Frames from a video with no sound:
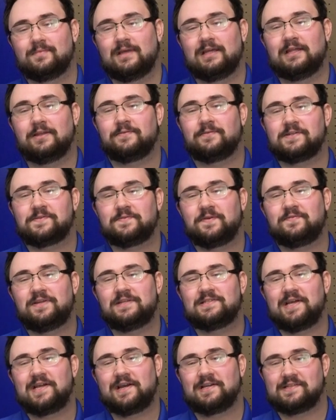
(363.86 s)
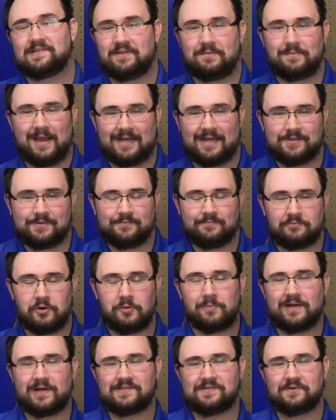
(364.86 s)
In the first fifteen seconds of the match,
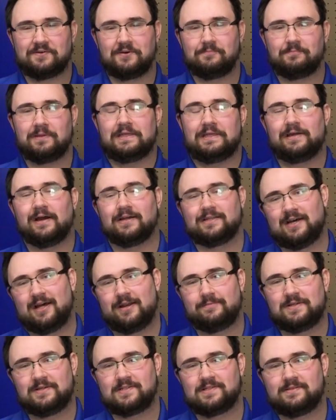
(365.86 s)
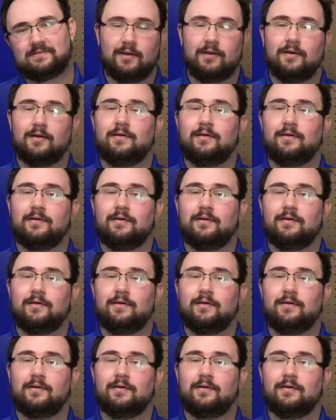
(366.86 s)
robots are completely autonomous.